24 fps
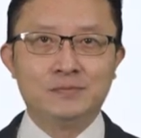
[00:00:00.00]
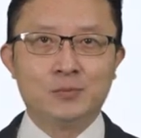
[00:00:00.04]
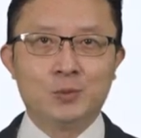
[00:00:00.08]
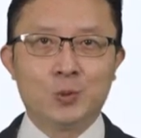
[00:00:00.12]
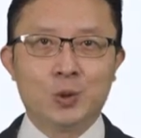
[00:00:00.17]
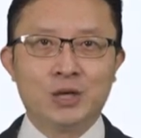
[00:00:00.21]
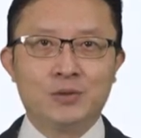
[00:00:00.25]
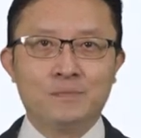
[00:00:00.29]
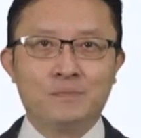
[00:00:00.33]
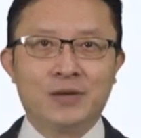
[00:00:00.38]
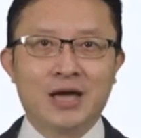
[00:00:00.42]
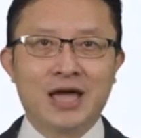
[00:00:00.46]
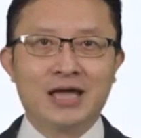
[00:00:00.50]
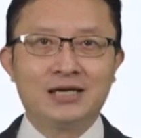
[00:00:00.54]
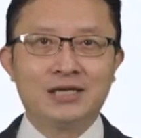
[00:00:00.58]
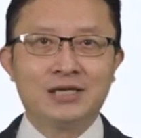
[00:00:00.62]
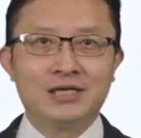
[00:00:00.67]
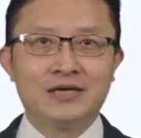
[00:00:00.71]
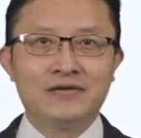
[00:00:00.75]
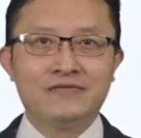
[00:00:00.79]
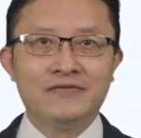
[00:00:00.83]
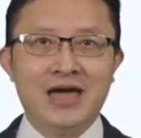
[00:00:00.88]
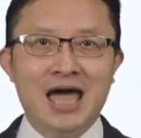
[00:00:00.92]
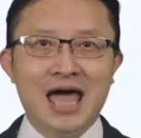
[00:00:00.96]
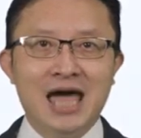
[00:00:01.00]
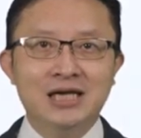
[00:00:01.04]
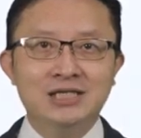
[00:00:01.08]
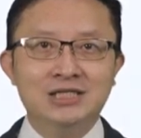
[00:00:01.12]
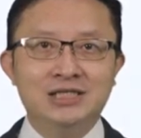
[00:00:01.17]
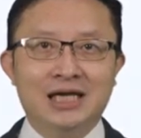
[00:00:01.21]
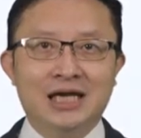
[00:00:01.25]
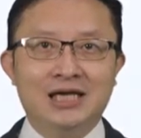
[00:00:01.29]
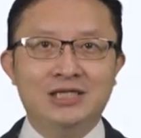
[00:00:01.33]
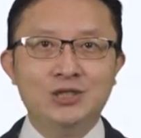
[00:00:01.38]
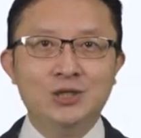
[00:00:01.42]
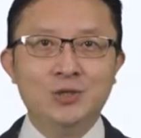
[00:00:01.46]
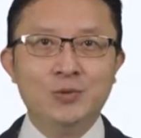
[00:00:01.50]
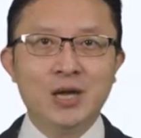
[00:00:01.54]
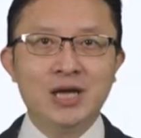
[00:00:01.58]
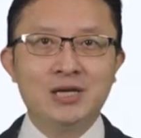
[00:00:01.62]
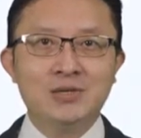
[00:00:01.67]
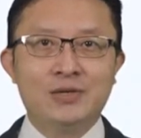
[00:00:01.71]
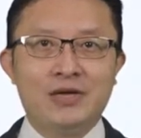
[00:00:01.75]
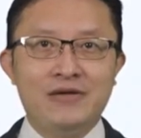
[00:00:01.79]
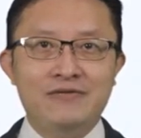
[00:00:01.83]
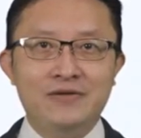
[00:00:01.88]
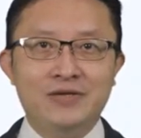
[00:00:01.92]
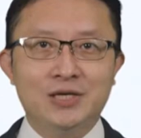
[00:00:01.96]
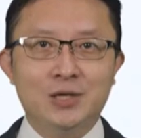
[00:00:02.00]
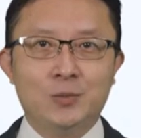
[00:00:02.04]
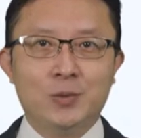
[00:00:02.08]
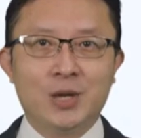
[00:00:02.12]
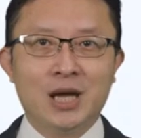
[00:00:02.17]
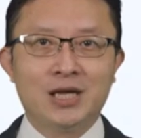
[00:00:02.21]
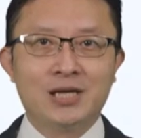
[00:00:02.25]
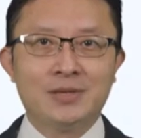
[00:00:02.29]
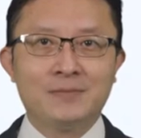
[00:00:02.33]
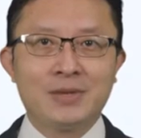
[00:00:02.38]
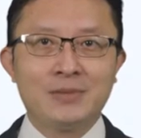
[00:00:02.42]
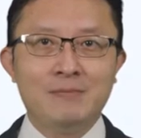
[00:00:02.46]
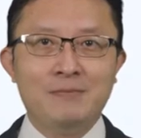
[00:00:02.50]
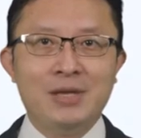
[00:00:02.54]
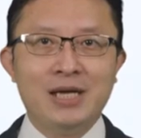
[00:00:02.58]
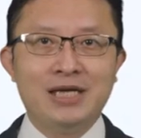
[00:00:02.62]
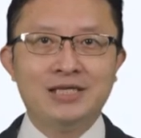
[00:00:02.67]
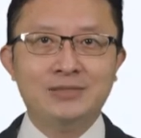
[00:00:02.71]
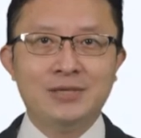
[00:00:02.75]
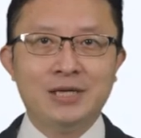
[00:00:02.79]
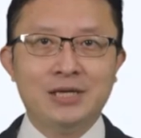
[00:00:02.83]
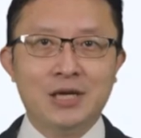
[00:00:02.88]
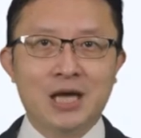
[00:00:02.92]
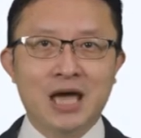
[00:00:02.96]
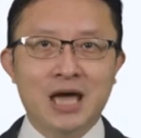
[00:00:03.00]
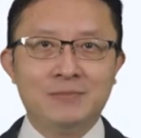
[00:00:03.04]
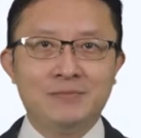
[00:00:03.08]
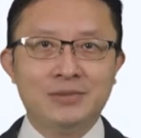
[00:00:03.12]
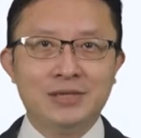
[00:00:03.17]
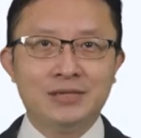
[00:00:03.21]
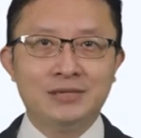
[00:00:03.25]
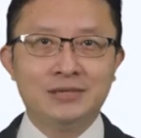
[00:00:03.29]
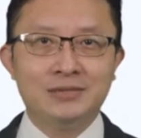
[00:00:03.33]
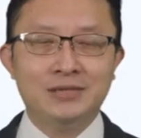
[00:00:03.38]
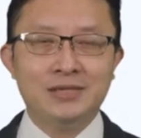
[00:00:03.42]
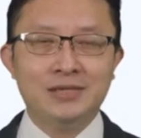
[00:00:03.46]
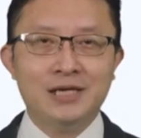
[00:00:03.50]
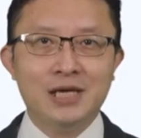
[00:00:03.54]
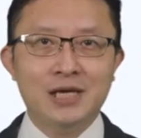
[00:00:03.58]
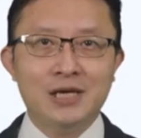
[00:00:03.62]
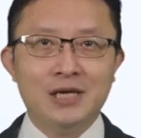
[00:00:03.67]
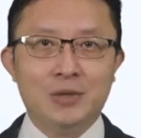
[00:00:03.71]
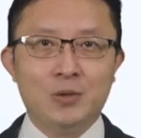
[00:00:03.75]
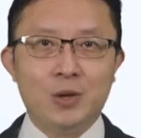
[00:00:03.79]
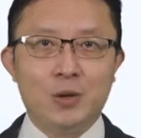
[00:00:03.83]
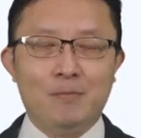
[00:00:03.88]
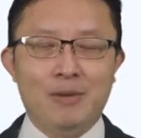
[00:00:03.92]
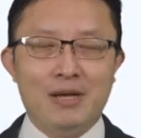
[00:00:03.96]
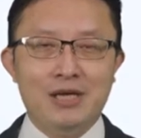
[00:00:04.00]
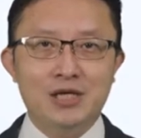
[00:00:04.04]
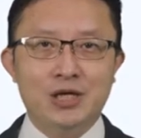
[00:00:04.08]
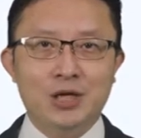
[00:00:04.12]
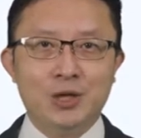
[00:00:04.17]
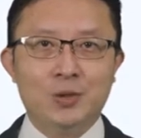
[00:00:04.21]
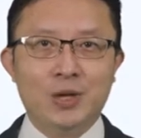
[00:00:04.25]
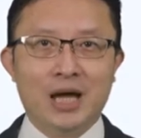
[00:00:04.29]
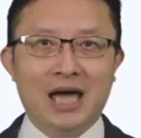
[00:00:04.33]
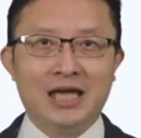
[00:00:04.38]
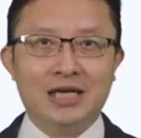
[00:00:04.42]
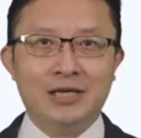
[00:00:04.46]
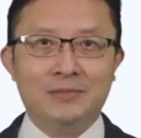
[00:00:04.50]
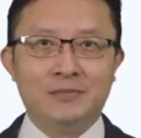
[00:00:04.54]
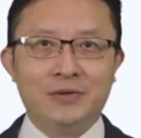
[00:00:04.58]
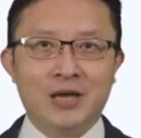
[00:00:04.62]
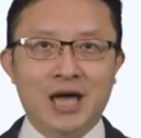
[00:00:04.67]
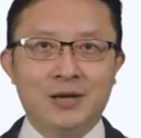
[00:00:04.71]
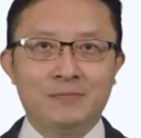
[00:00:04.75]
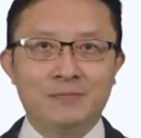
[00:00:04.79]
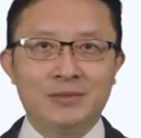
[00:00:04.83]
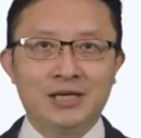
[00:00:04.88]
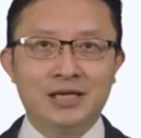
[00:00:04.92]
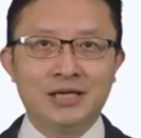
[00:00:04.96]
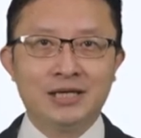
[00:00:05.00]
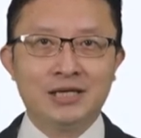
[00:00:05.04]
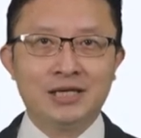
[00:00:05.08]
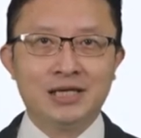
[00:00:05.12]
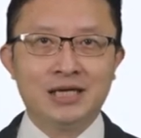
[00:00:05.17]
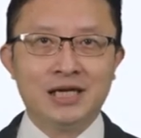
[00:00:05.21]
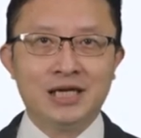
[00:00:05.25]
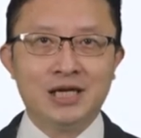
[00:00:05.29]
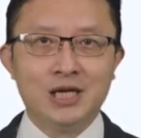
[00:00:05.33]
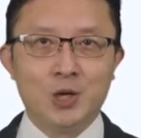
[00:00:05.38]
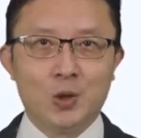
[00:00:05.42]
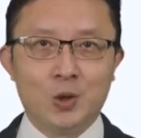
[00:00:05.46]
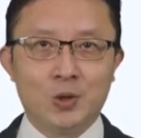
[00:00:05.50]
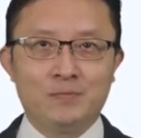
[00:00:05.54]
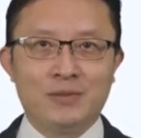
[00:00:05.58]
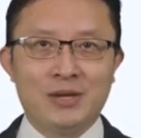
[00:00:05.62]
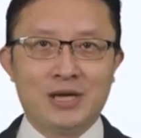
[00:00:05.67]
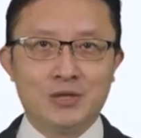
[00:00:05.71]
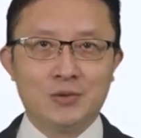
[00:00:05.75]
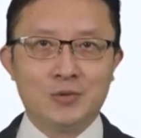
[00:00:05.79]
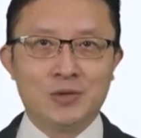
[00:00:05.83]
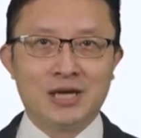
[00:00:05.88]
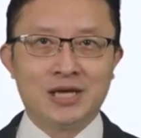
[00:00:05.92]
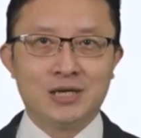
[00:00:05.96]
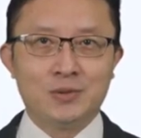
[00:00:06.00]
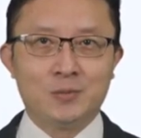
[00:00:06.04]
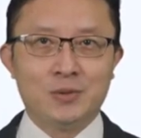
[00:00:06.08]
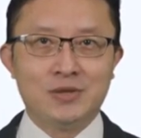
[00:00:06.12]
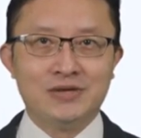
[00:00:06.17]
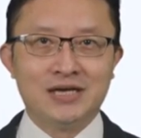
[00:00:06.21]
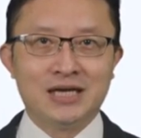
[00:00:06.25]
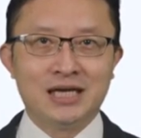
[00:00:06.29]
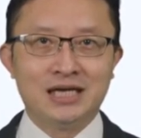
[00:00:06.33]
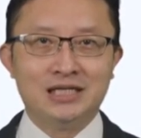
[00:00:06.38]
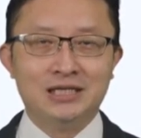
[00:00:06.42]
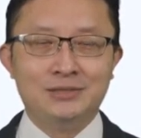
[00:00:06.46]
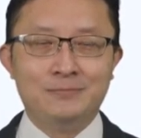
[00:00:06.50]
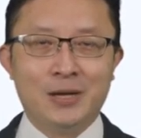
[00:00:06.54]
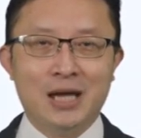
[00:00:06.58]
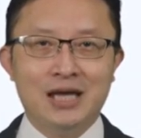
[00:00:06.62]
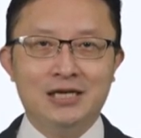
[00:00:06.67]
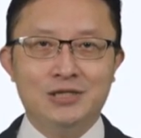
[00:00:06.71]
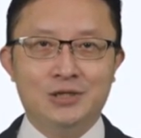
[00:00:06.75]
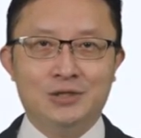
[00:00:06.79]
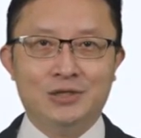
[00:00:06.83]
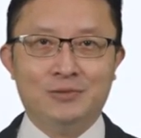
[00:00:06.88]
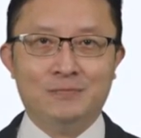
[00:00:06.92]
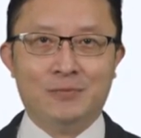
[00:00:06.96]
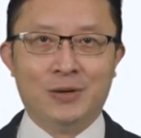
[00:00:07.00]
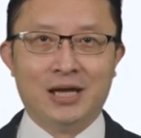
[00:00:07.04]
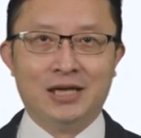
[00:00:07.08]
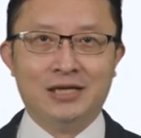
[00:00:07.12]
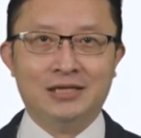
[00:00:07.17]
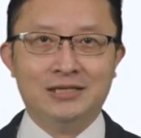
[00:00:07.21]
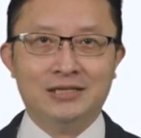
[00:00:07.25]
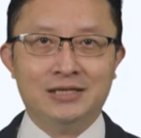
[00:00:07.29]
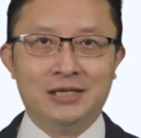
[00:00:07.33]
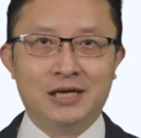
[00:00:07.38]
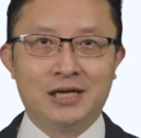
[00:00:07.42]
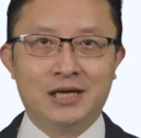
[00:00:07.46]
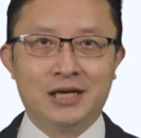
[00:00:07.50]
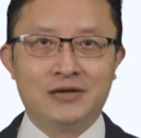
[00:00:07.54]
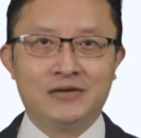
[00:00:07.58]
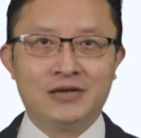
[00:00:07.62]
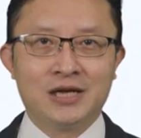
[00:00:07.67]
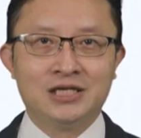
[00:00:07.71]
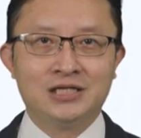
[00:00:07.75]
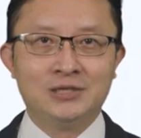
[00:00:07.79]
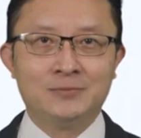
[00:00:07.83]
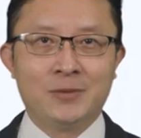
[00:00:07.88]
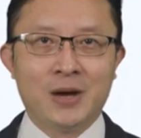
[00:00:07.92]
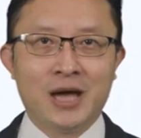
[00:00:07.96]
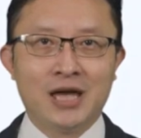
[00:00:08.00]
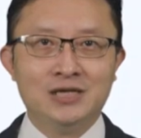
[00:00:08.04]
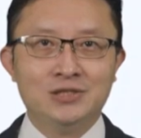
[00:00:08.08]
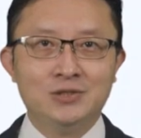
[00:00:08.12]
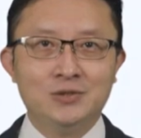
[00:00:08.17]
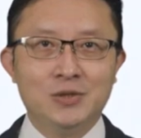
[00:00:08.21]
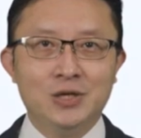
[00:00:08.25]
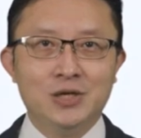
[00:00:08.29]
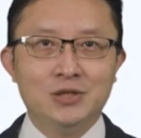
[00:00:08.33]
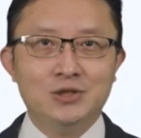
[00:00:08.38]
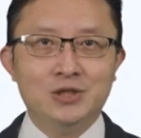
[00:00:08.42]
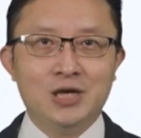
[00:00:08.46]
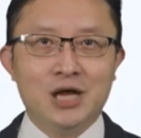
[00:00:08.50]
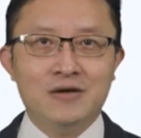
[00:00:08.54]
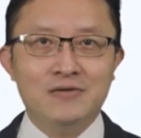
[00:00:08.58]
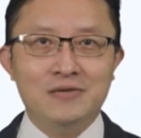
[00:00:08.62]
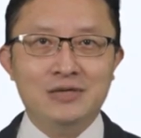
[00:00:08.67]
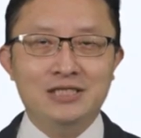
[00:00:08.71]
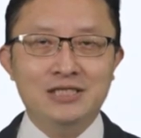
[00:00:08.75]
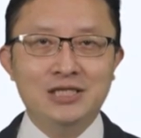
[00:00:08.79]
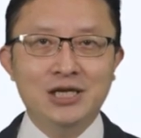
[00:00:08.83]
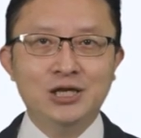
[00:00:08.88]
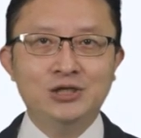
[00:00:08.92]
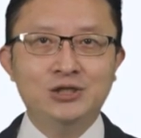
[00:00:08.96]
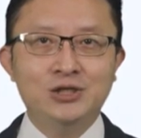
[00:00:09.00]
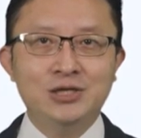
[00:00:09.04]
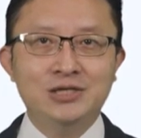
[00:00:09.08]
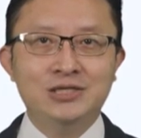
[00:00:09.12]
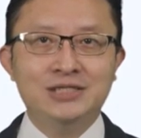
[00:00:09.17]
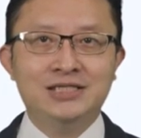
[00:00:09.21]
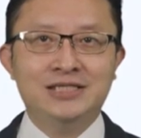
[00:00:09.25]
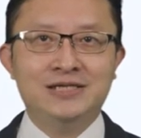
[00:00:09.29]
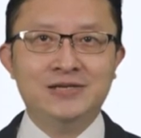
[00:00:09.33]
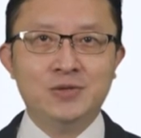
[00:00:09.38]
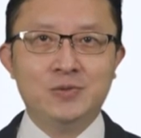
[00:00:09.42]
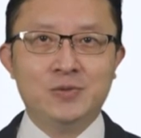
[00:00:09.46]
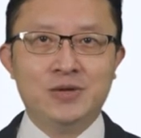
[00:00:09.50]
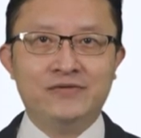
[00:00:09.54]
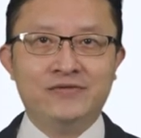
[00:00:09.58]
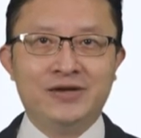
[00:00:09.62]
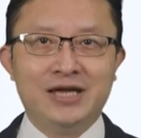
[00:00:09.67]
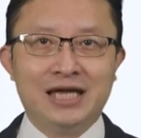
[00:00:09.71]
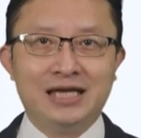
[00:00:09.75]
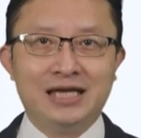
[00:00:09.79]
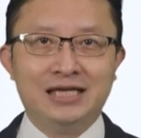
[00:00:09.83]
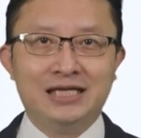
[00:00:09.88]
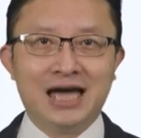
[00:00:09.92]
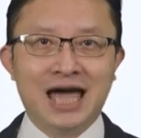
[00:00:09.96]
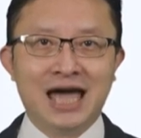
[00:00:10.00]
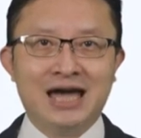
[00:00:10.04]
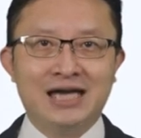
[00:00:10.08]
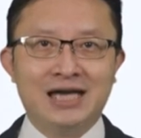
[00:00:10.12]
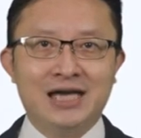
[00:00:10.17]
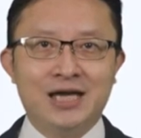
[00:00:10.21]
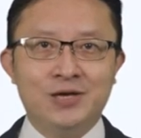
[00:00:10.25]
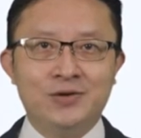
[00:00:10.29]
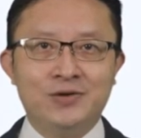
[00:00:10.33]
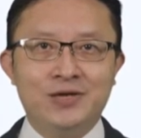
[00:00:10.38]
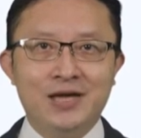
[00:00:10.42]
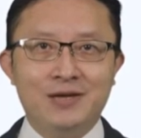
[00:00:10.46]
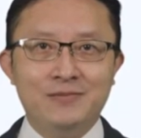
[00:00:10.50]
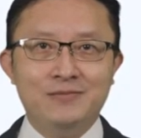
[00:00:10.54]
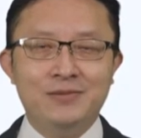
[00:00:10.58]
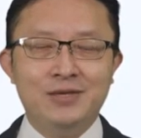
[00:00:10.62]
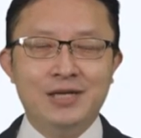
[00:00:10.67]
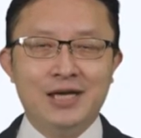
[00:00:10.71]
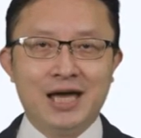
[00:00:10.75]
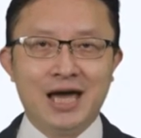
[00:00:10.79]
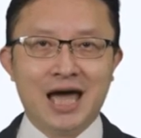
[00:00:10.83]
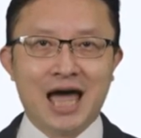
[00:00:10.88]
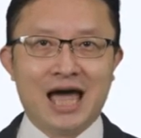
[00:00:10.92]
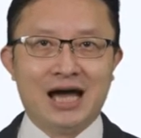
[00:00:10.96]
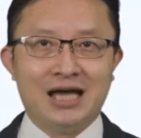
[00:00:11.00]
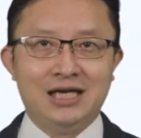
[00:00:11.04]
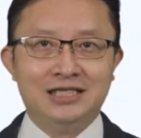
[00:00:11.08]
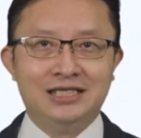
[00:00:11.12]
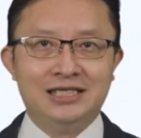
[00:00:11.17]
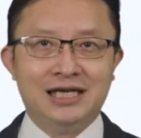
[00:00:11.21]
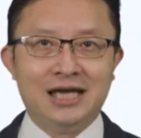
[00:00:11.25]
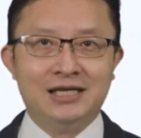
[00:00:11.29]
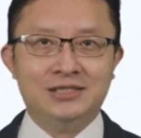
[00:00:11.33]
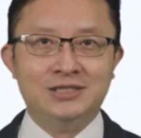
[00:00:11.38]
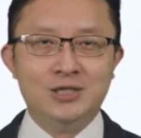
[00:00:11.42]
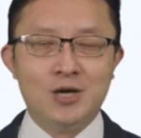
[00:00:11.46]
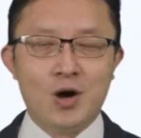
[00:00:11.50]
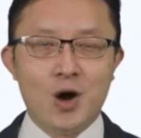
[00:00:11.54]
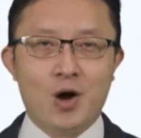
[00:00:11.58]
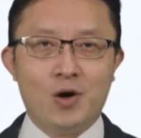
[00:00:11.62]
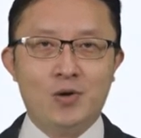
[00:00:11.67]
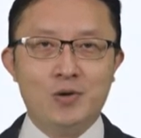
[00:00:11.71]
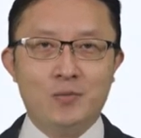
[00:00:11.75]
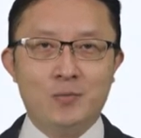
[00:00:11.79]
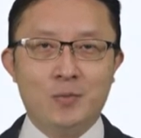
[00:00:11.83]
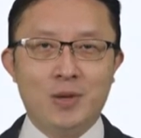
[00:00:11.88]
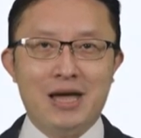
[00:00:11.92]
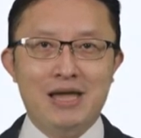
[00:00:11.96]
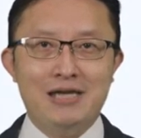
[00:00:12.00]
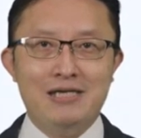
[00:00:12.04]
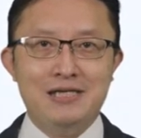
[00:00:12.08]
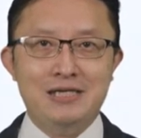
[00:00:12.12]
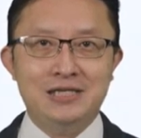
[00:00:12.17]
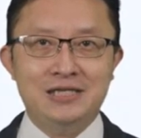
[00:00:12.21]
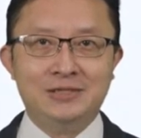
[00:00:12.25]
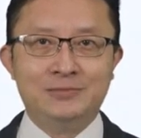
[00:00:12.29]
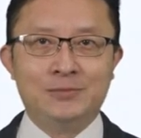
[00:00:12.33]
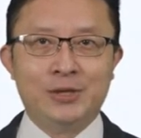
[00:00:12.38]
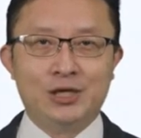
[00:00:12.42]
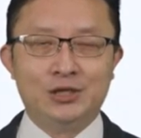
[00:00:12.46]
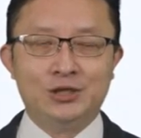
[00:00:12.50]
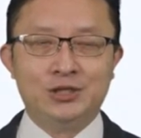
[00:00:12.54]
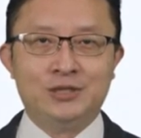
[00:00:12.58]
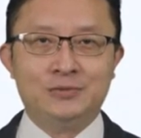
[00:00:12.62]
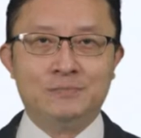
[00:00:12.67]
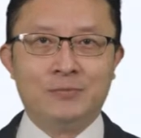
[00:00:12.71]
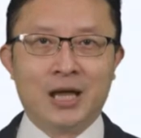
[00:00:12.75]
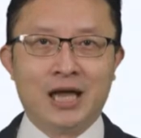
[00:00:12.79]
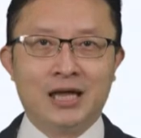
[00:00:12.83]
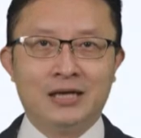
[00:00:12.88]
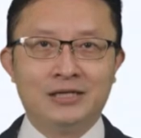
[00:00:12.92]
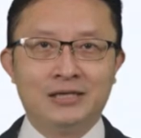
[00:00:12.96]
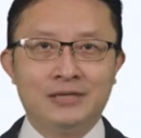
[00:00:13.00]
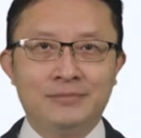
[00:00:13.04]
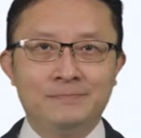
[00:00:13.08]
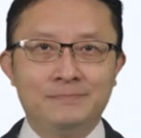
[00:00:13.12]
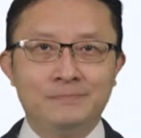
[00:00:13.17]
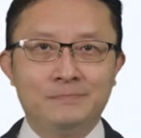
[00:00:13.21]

With a private lift access directly from the welcoming basement lobby, the moment you enter the property, you will be greeted with an expansive space that spans from the generous kitchens to the living and dining area and extends all the way to the spacious balcony.